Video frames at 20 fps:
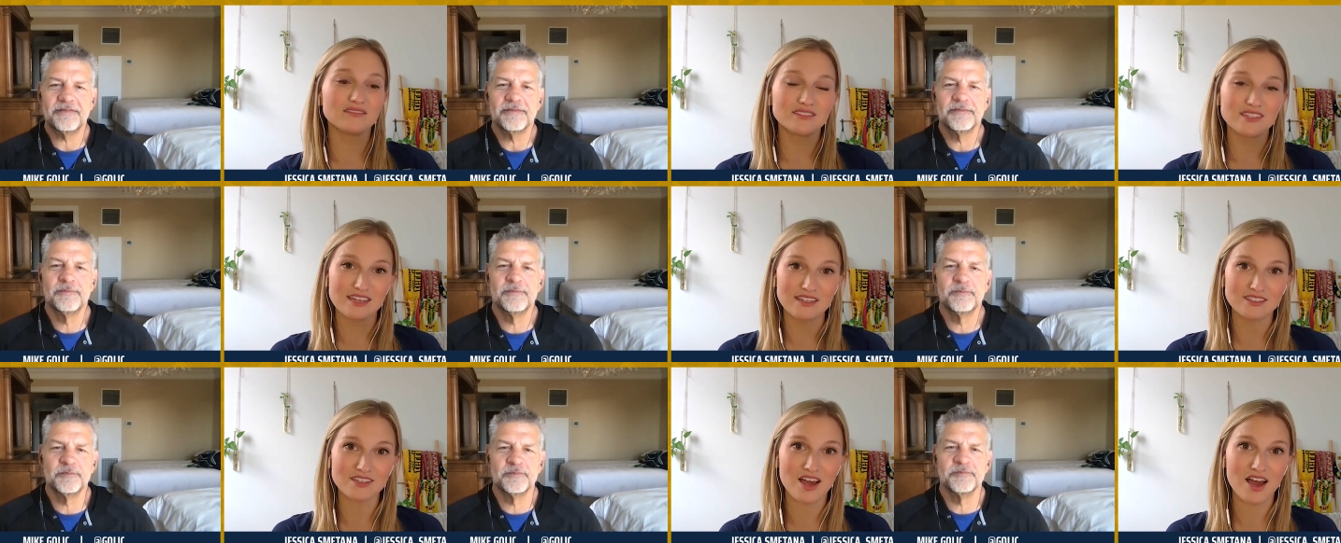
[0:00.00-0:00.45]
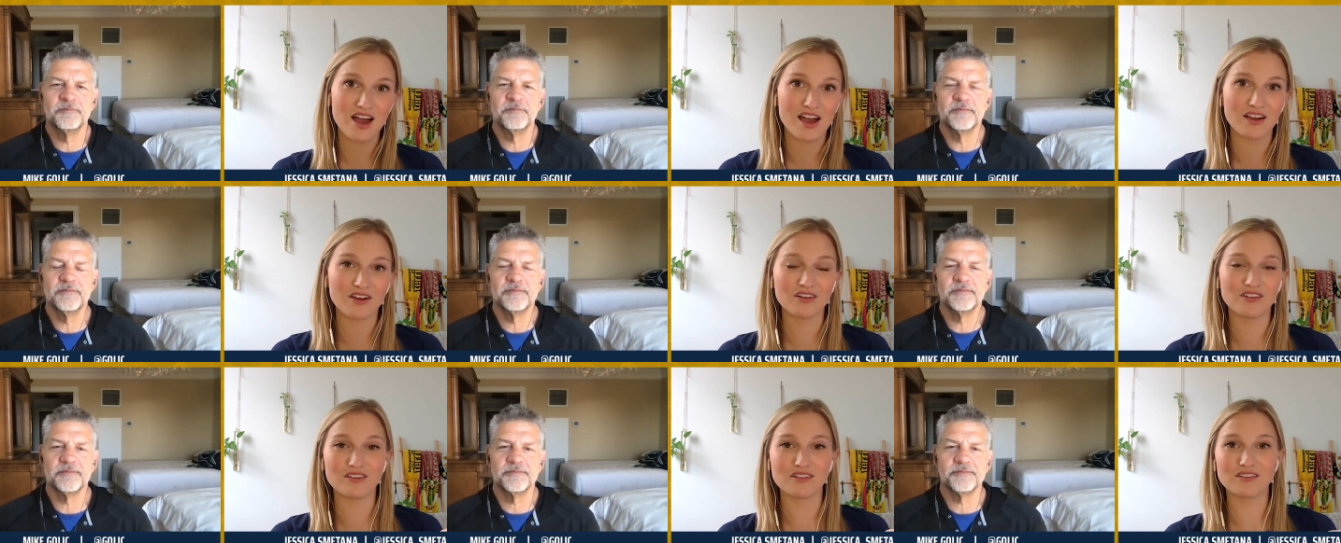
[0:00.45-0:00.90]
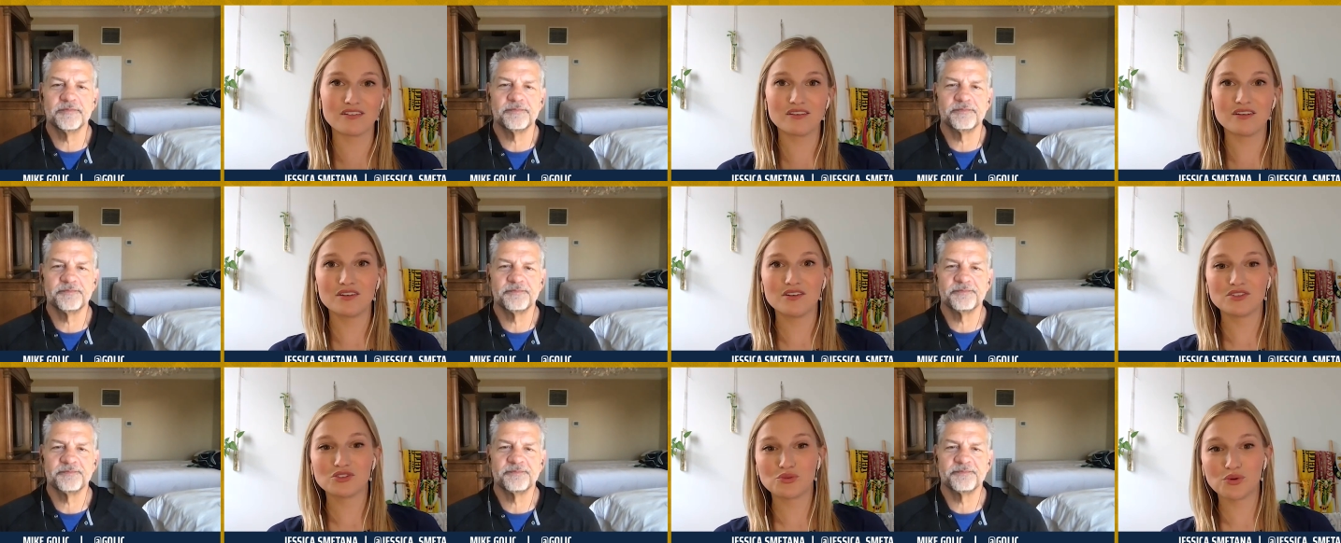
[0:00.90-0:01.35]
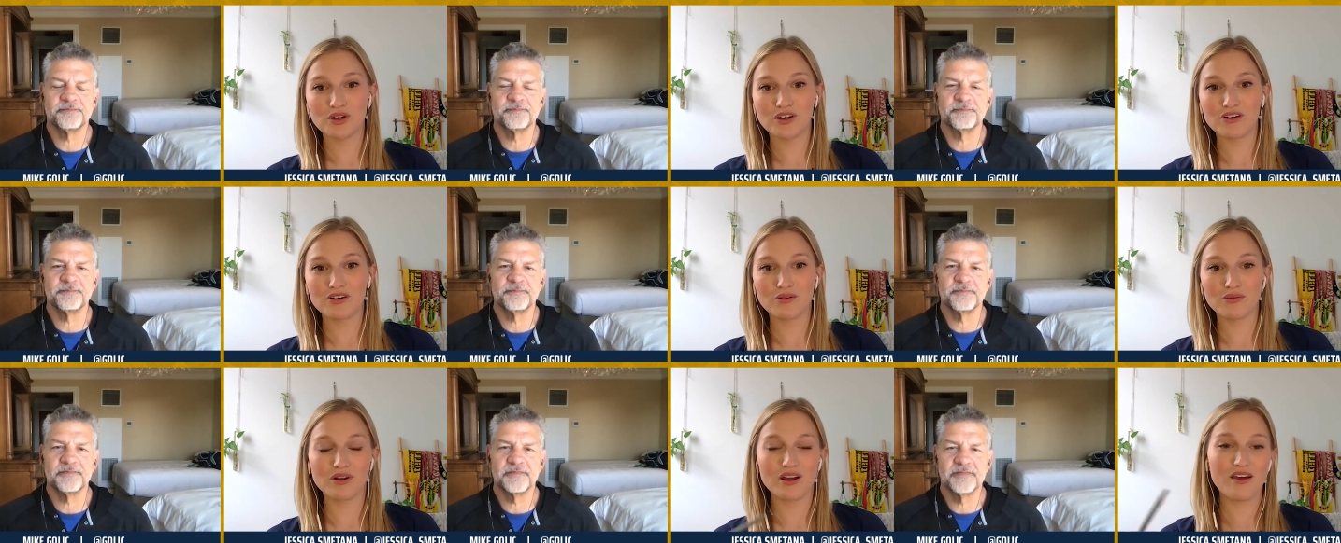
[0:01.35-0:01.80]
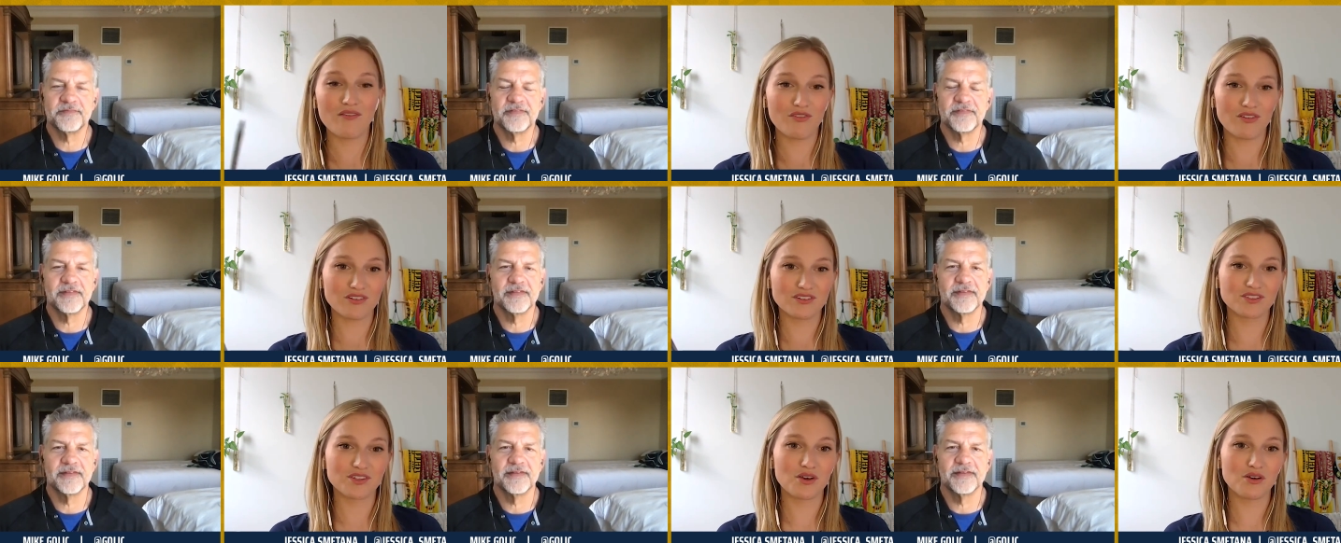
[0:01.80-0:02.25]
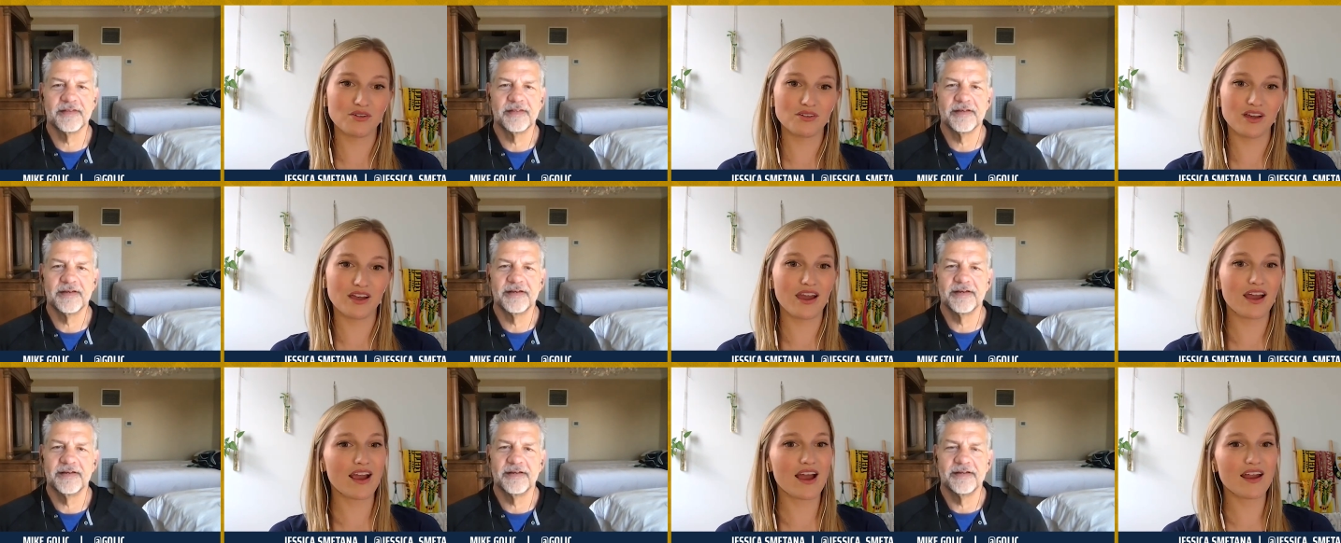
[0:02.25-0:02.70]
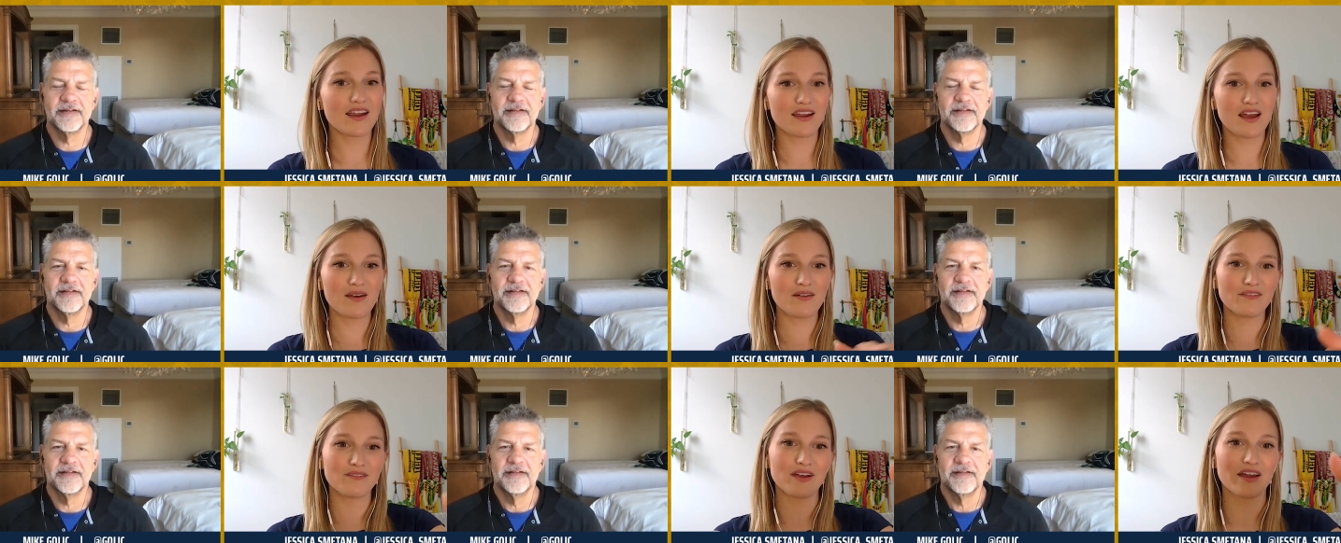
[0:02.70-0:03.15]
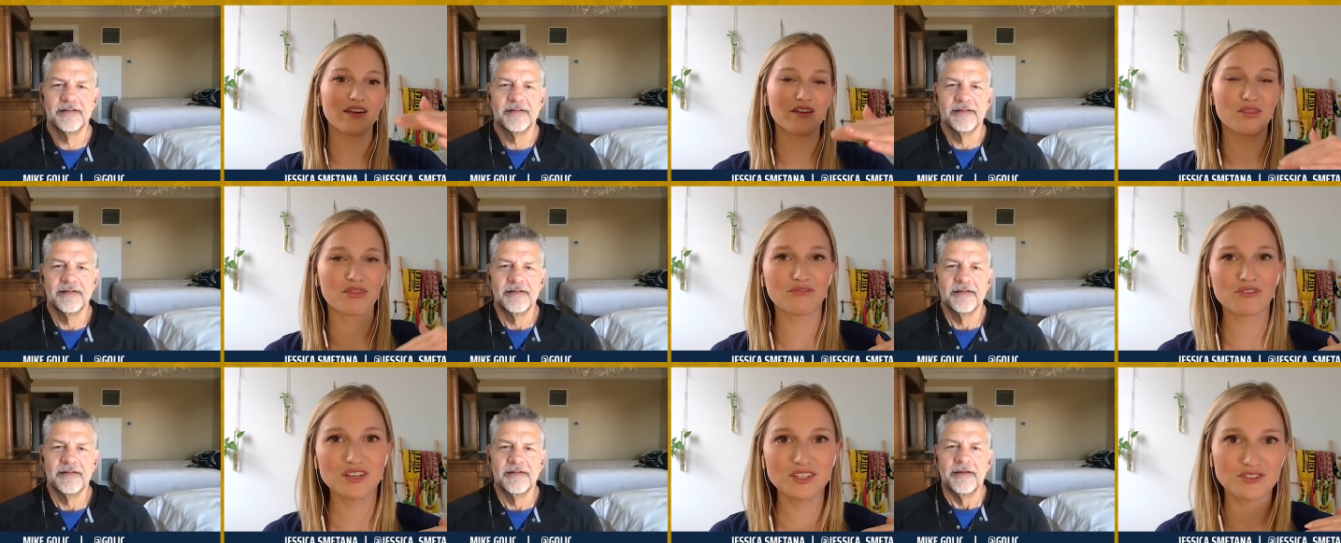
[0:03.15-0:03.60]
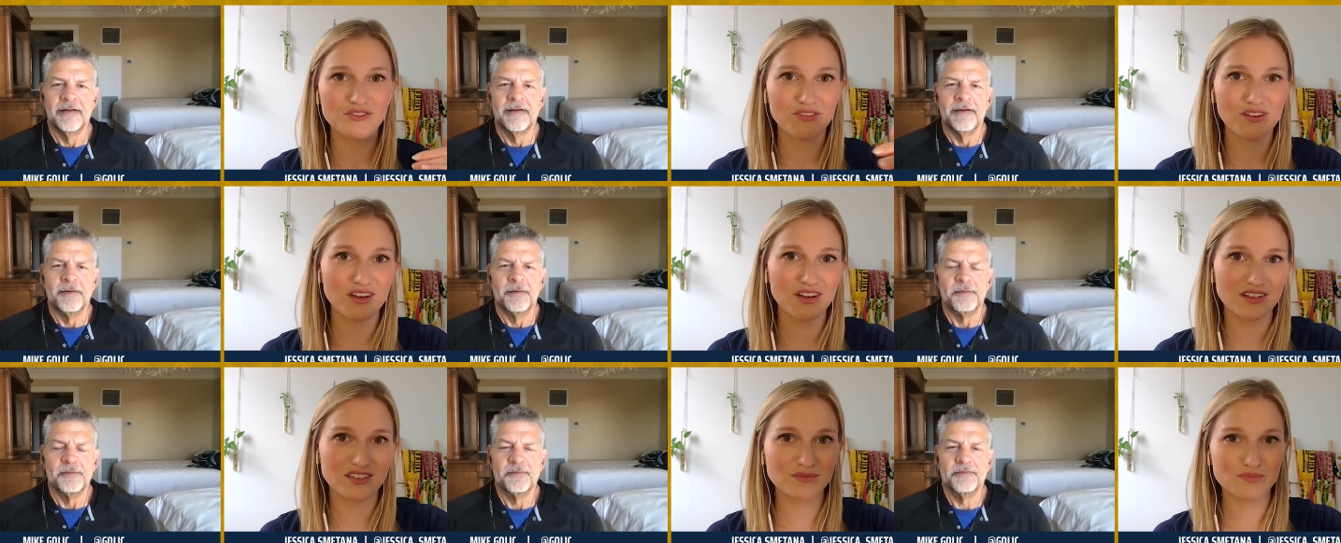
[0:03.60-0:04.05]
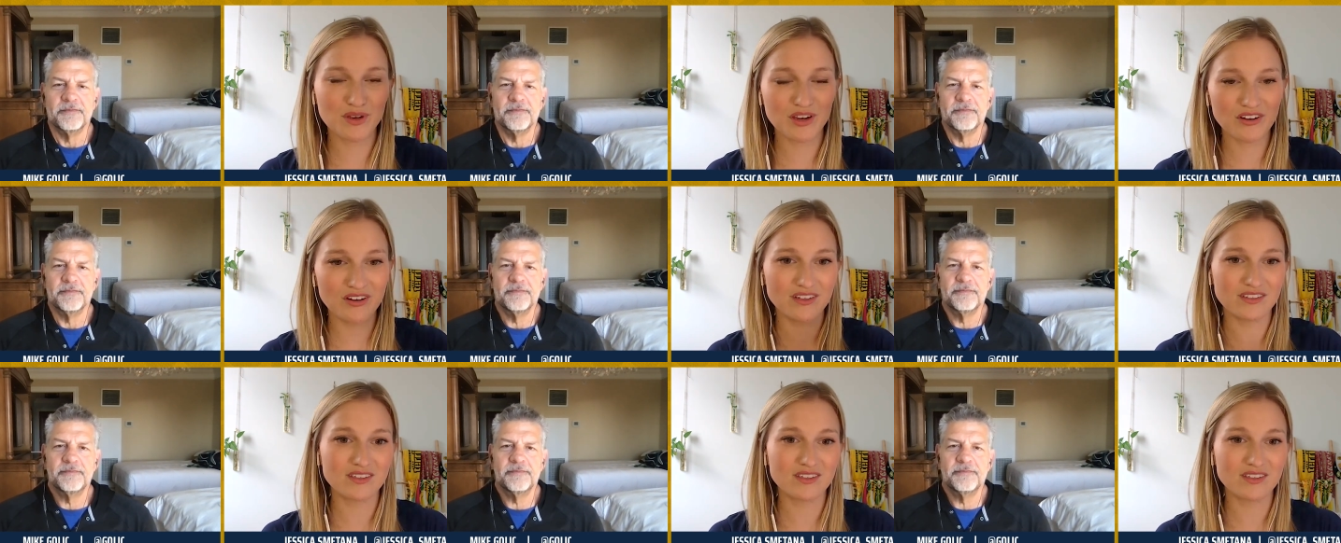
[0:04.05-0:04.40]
Speaker 1: TikTok or Twitter, or whatever. So like I got I've got a three screen experience.